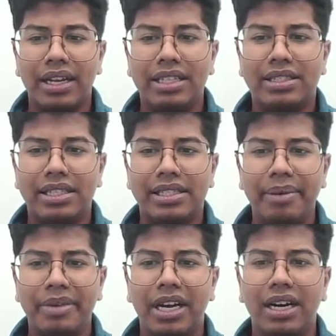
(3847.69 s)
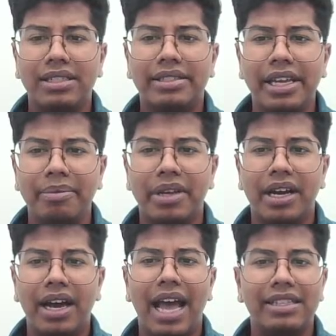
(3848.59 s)
It's the same here,
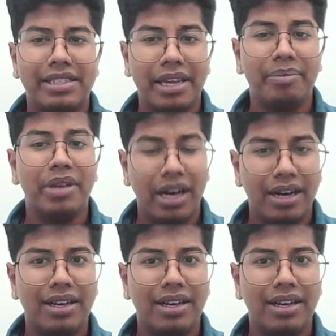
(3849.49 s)
and same here.